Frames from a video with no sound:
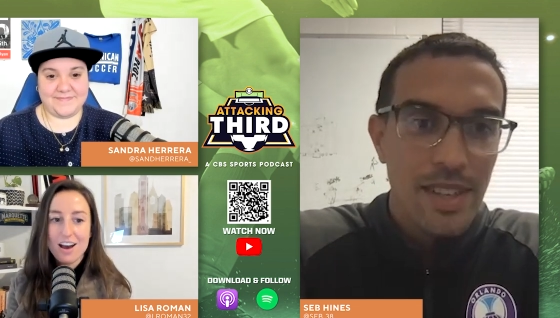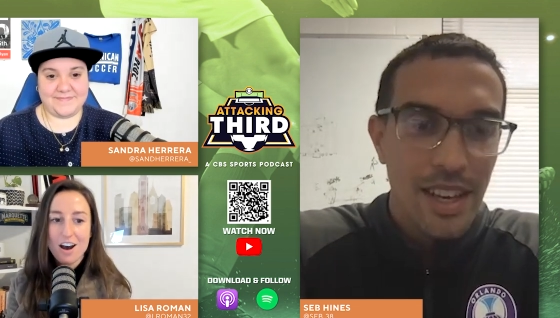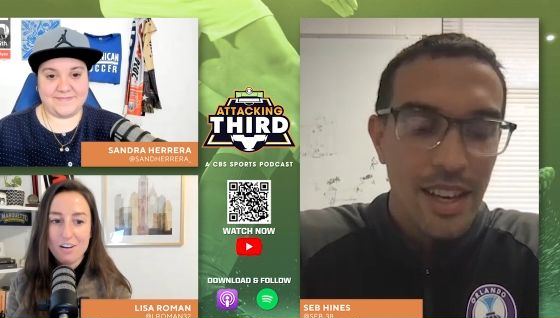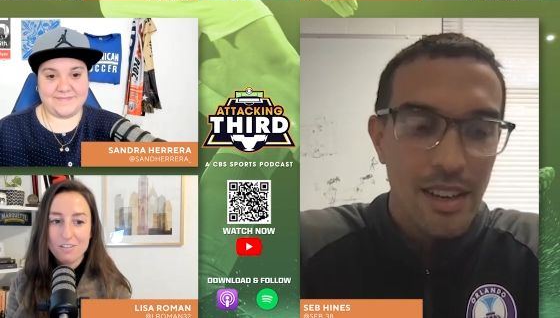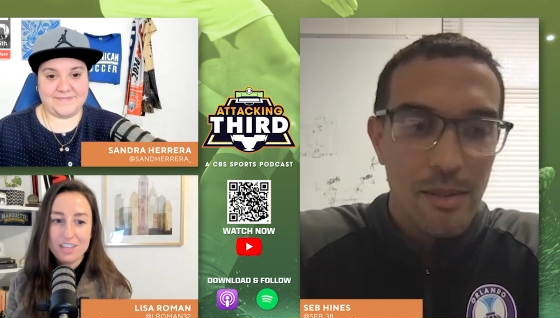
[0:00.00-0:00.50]

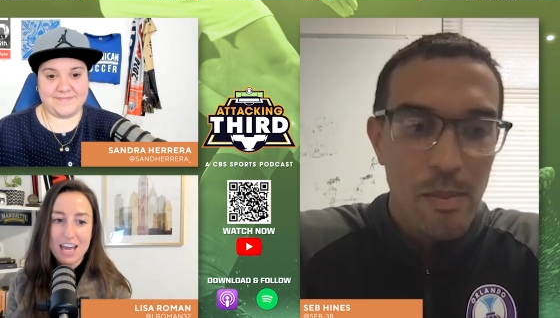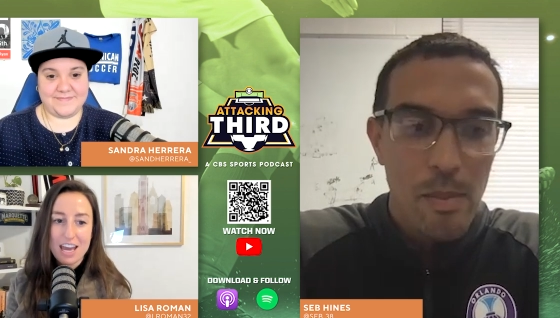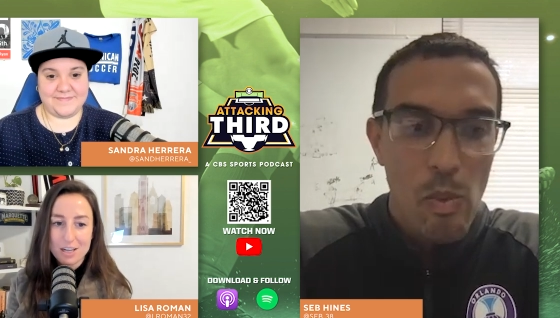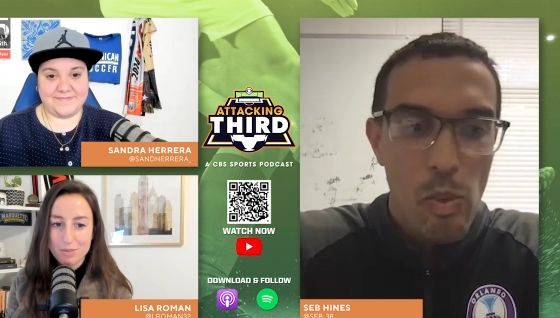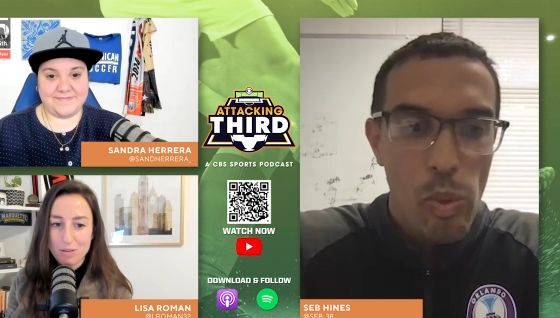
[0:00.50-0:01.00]
Speaker 1: of the
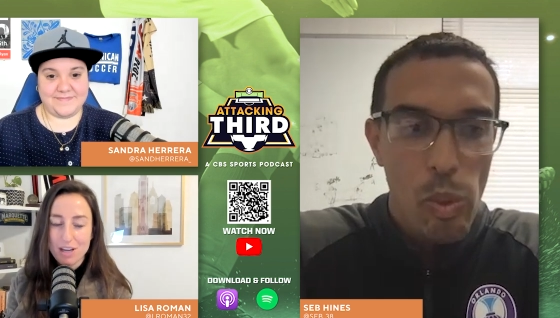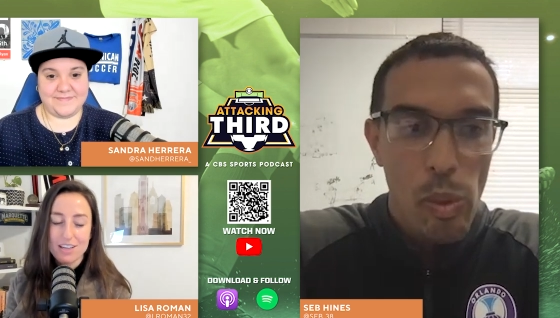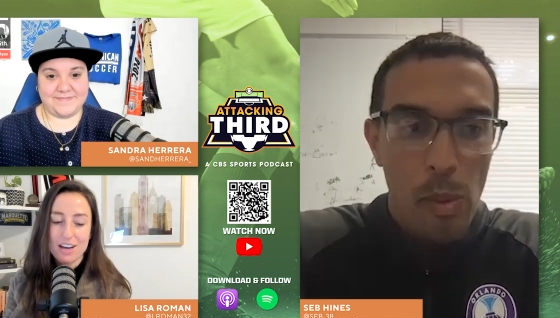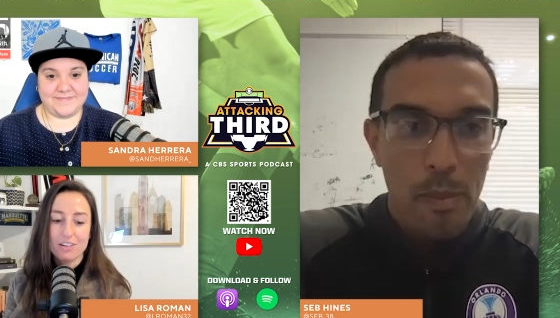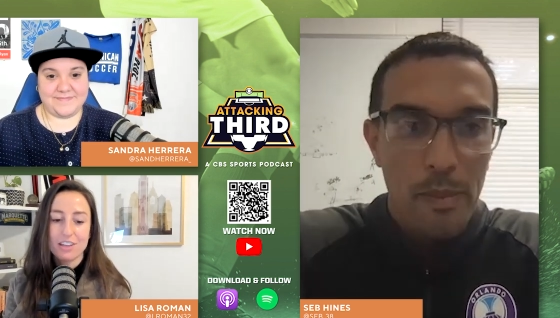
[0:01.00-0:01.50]

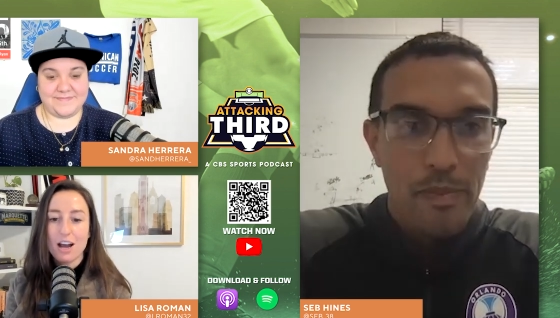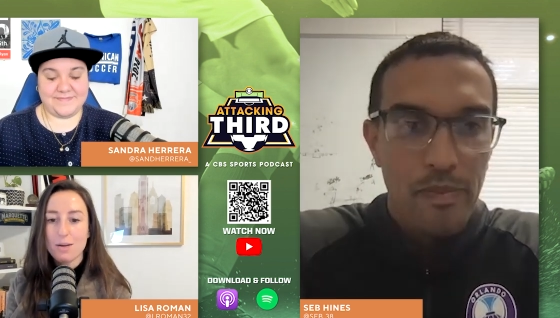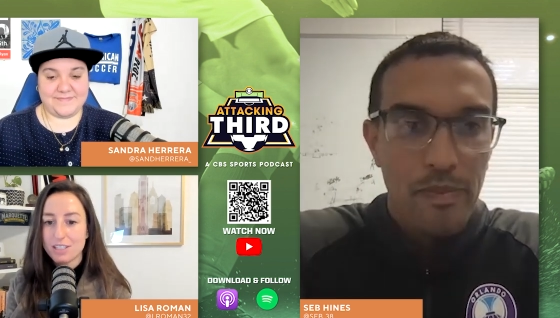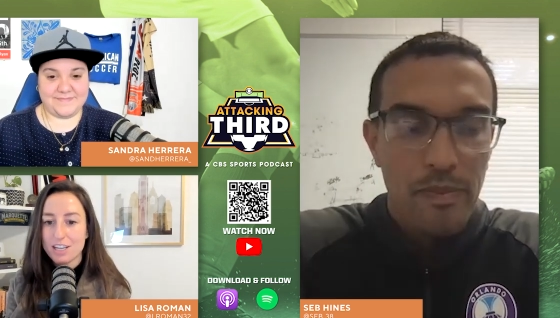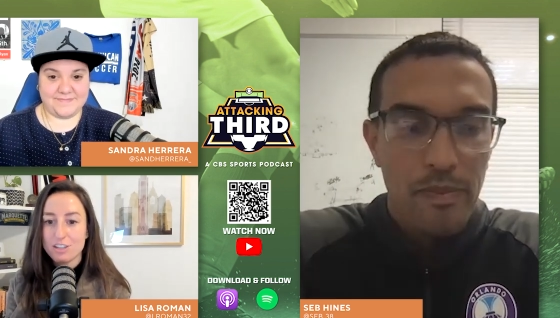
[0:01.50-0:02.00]
NWSL, the
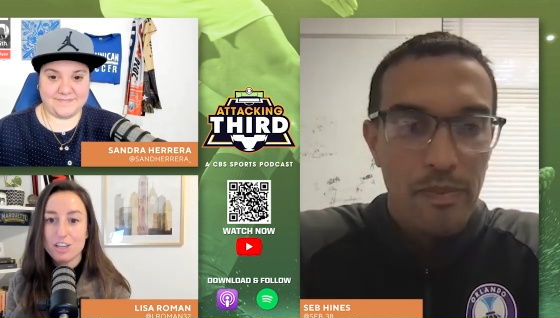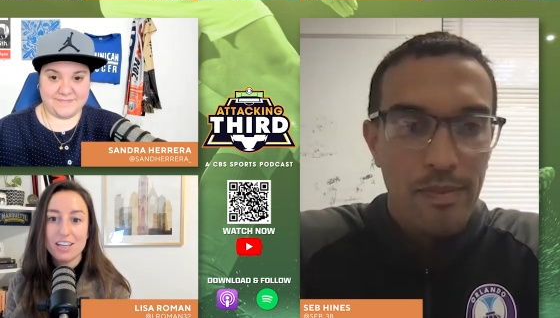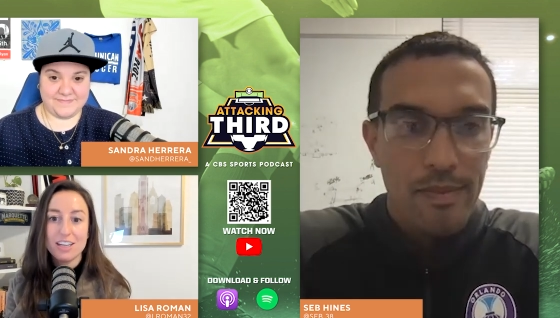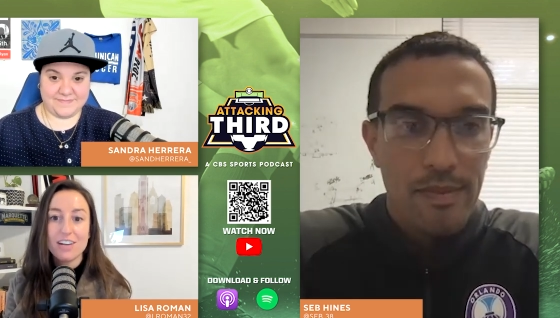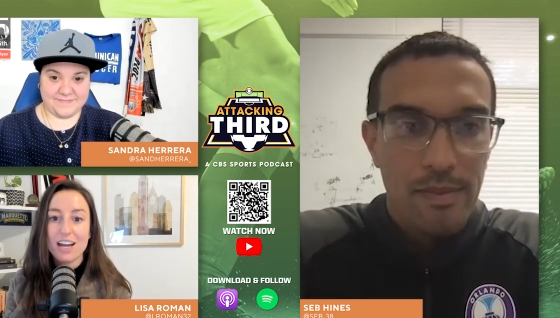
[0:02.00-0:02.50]
competition,
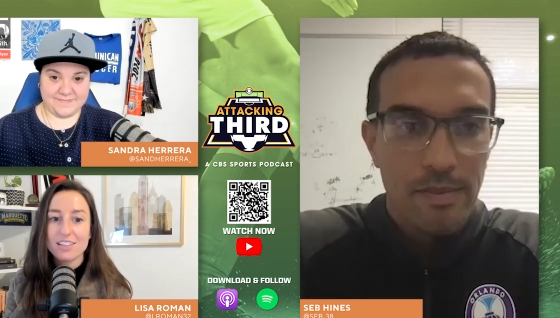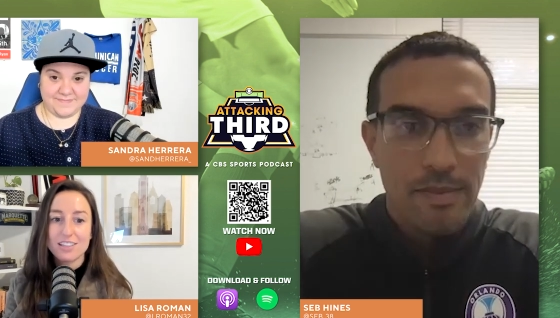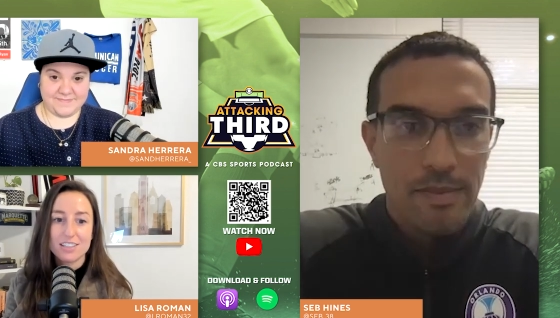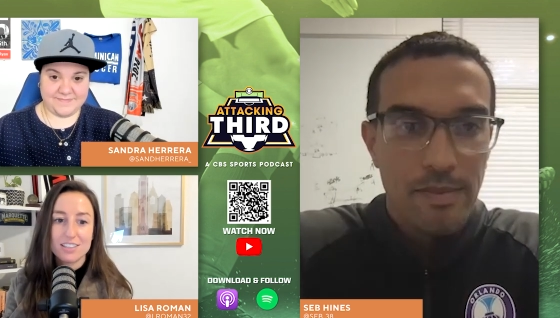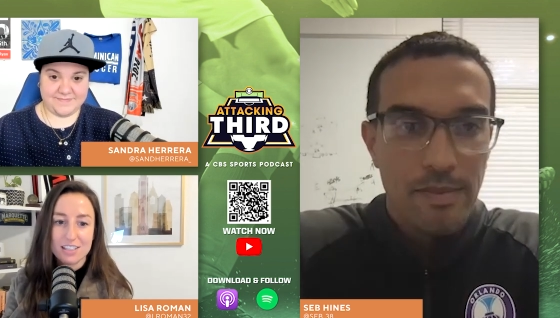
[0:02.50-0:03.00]
even as an
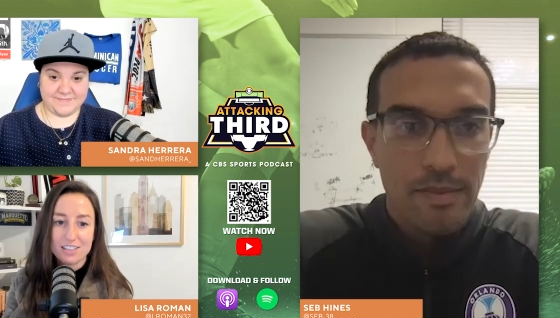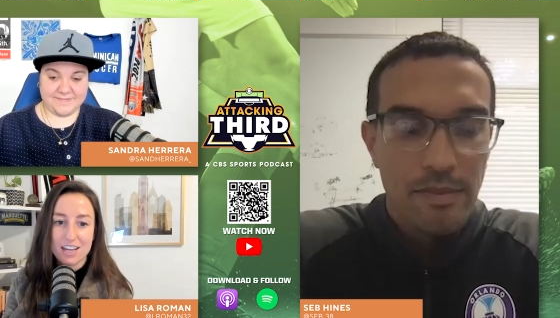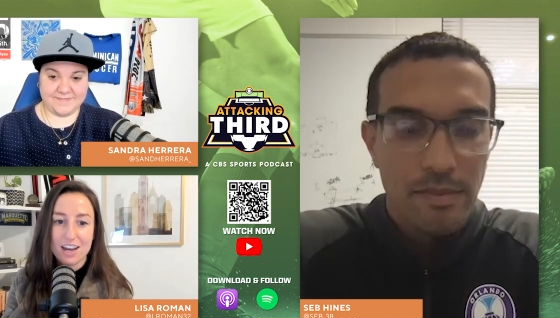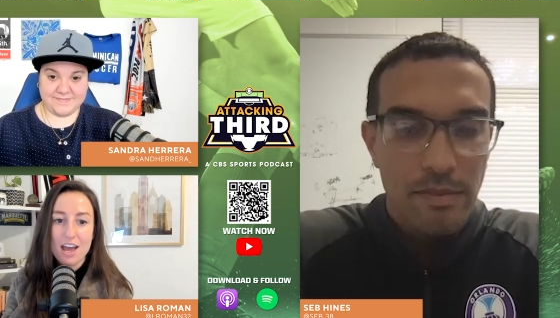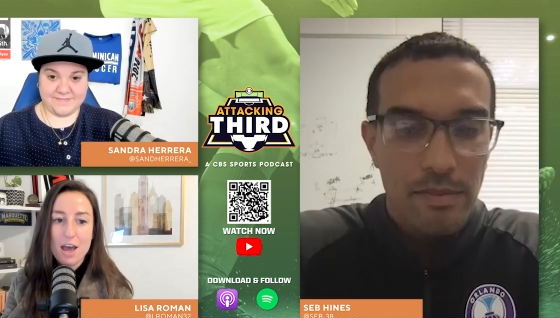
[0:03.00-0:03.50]

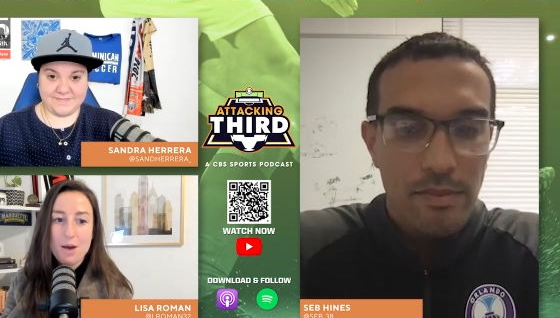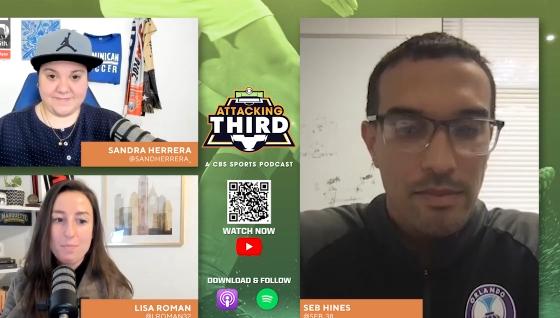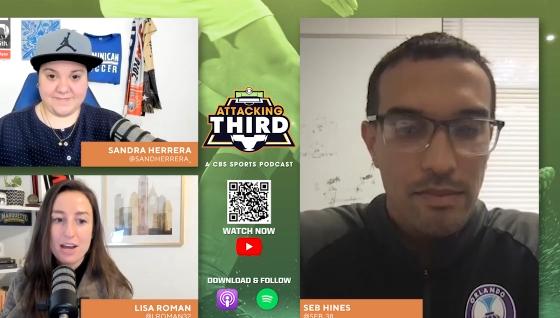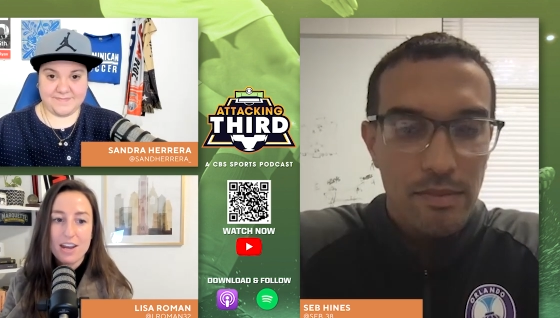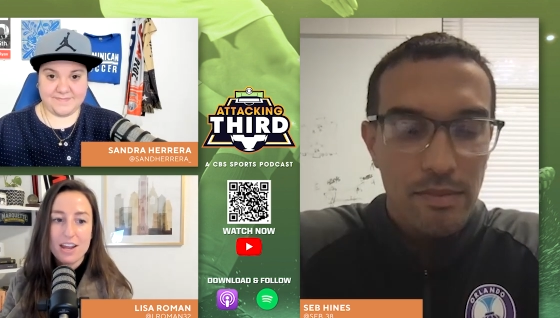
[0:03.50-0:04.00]
assistant.
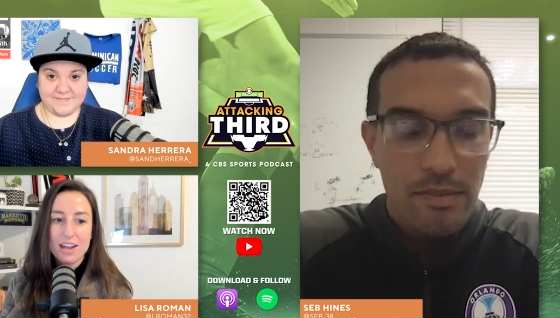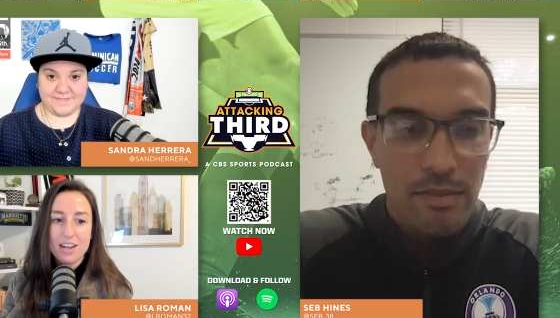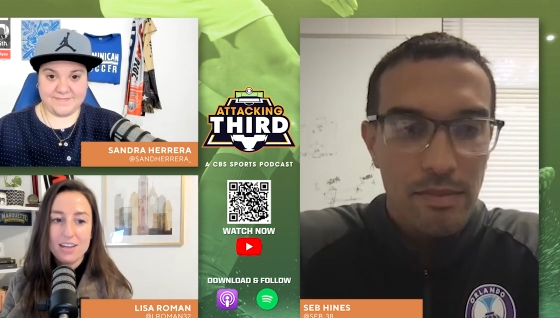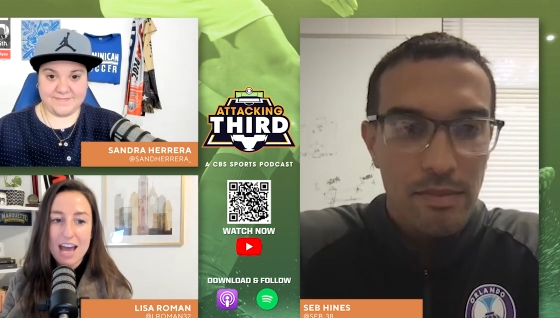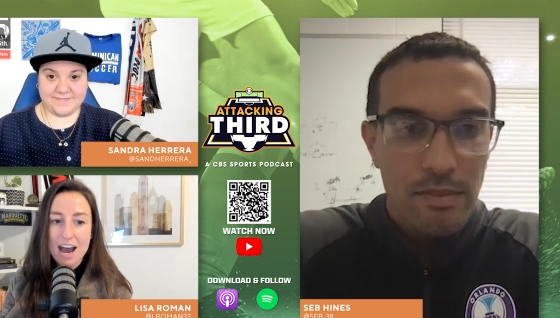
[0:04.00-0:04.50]
But uh,
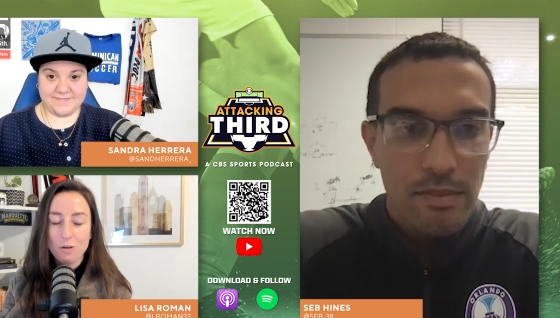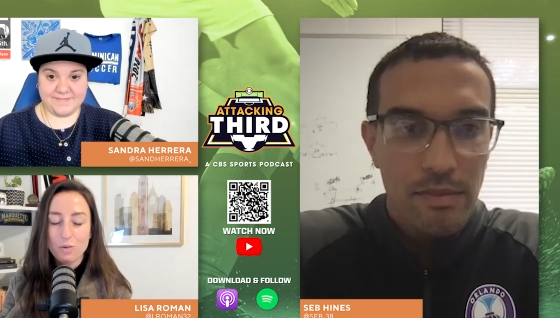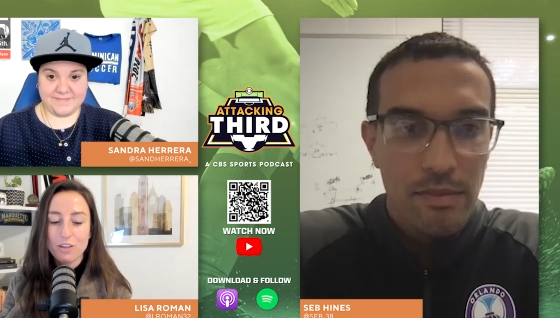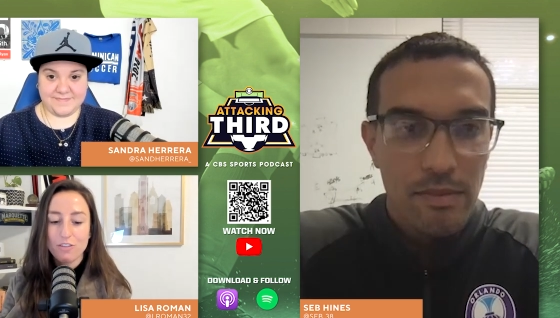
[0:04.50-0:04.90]
now, with a